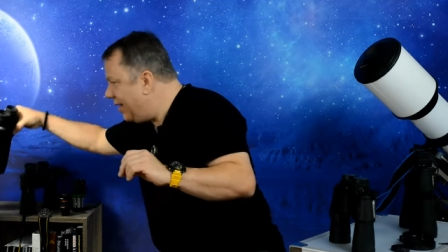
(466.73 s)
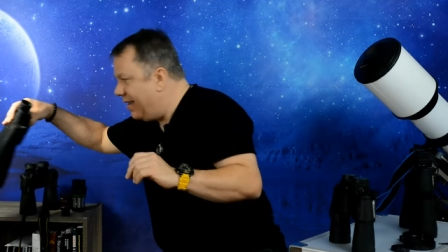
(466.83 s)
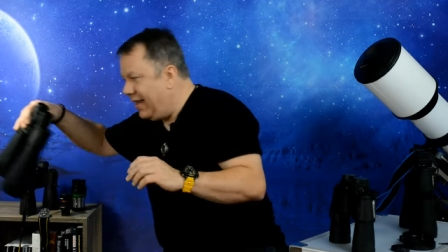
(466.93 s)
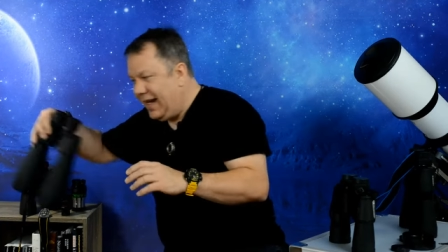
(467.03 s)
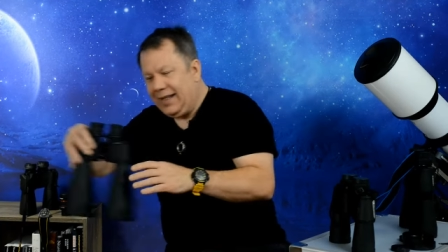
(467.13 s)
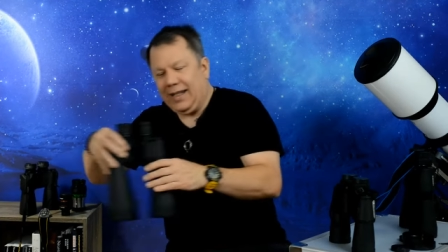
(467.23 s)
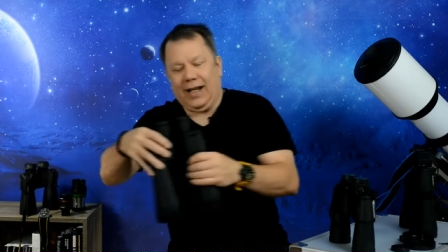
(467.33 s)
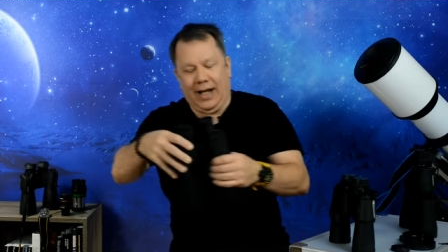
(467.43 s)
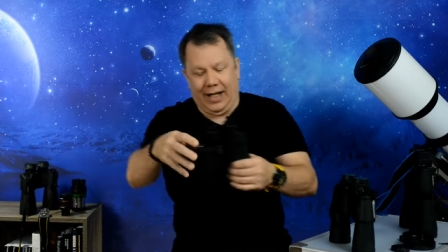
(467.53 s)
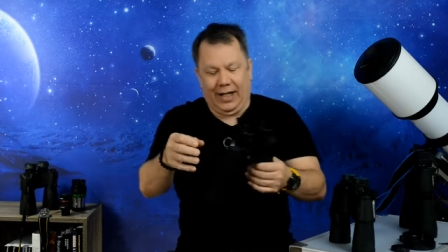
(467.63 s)
these
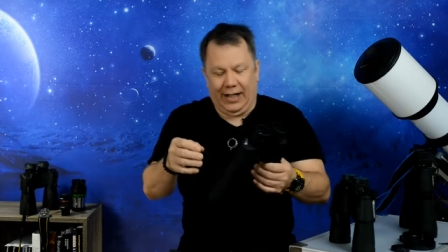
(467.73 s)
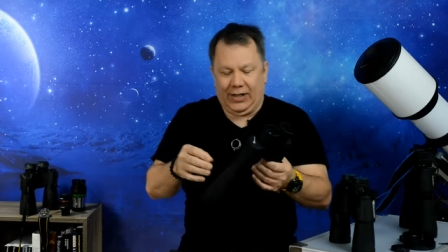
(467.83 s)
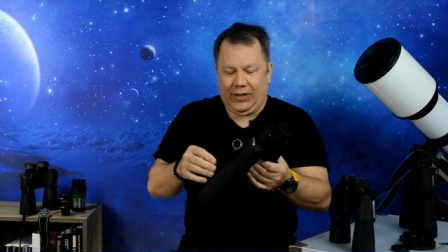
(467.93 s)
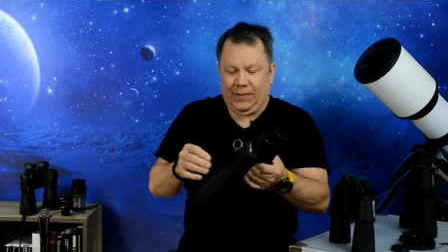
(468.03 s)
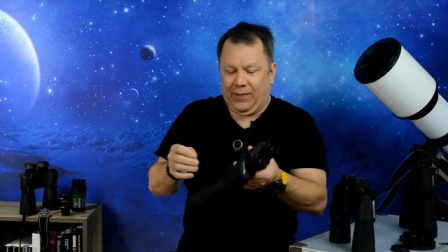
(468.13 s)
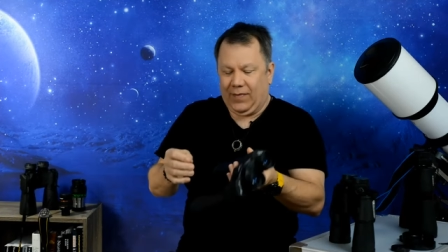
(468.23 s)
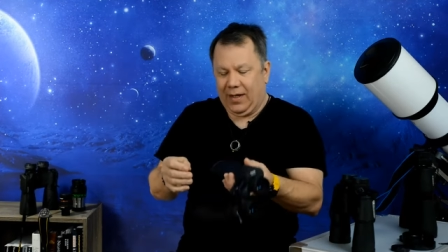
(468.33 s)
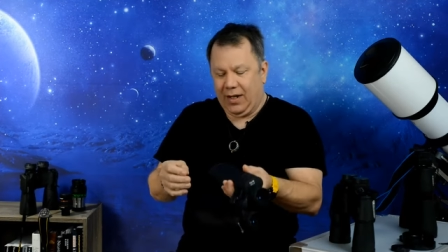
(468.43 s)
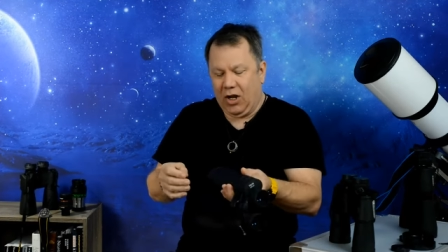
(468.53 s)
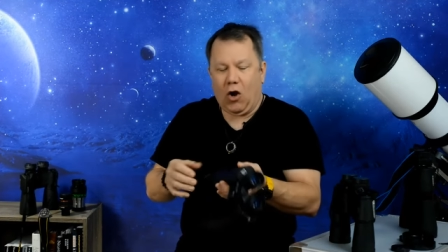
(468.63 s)
little guys
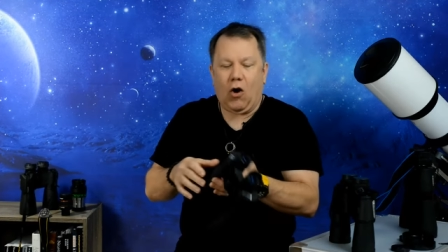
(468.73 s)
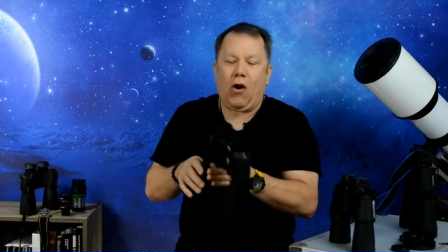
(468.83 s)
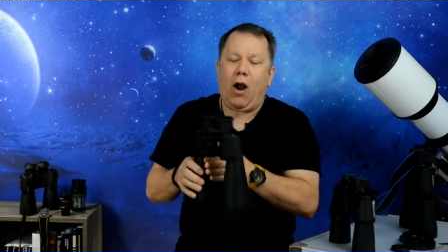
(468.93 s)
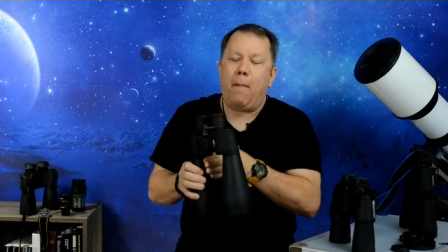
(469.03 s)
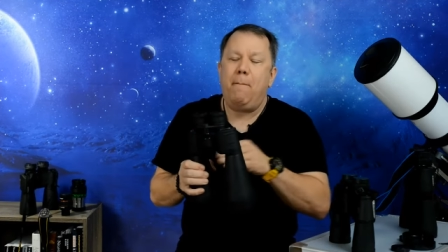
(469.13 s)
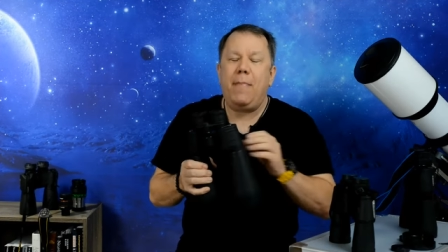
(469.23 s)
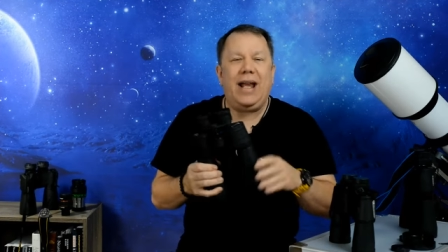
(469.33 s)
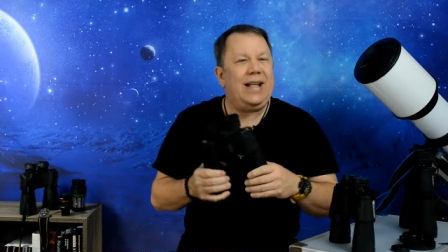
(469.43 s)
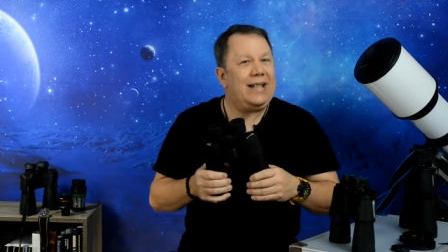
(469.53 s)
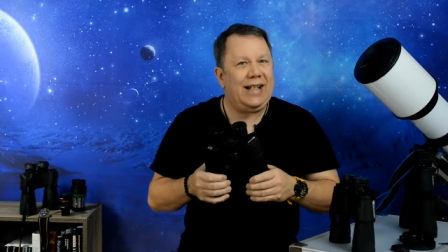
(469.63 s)
are
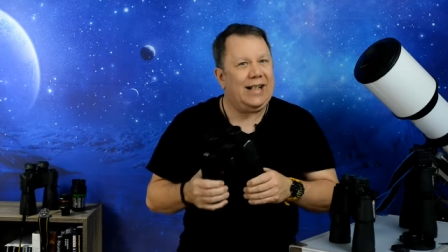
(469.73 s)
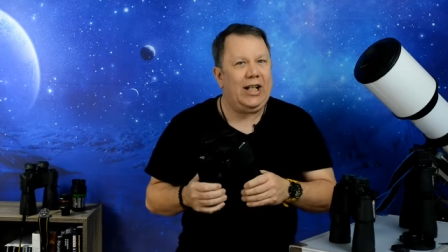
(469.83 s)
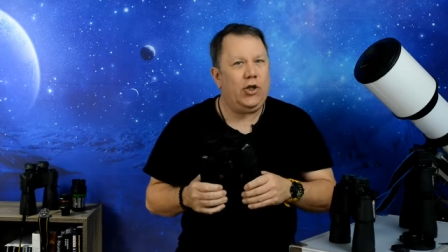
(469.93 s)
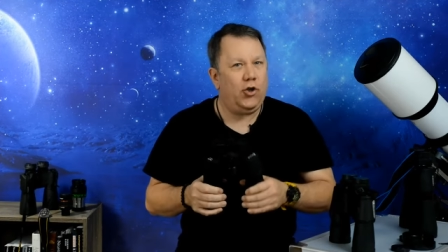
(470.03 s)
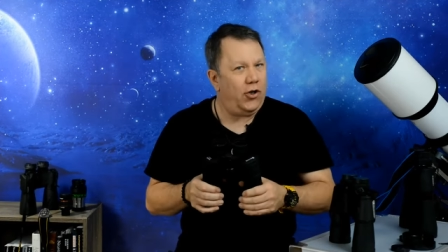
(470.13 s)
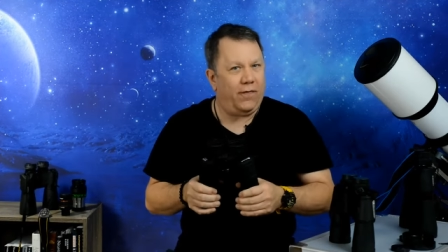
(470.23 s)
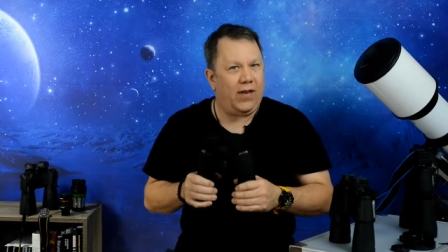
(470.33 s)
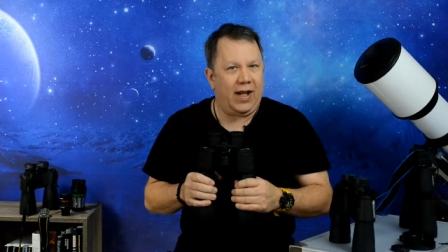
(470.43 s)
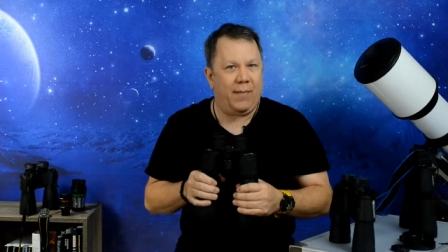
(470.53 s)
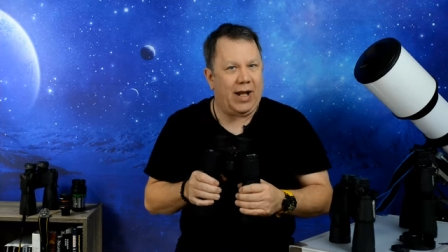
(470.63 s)
amazingly good
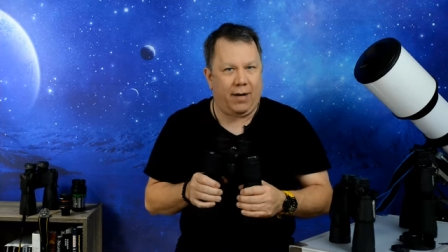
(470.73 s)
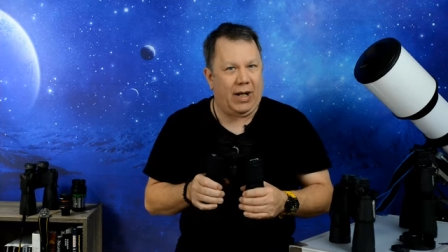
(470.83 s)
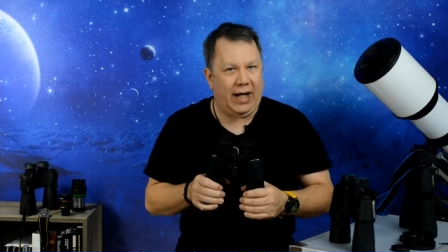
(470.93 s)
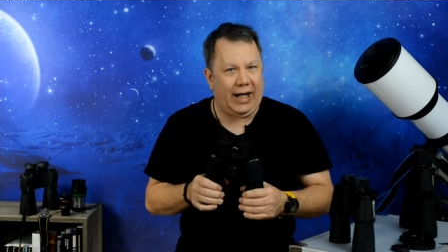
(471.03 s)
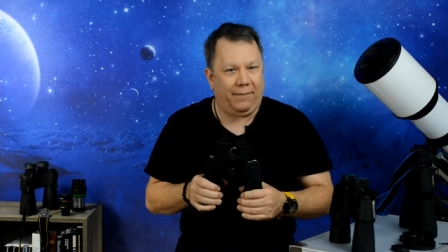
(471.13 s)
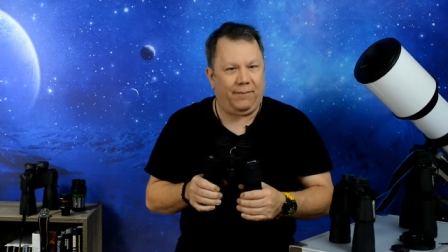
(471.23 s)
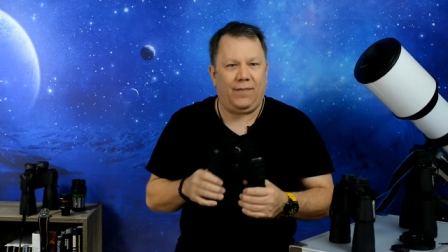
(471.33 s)
for the amount of money.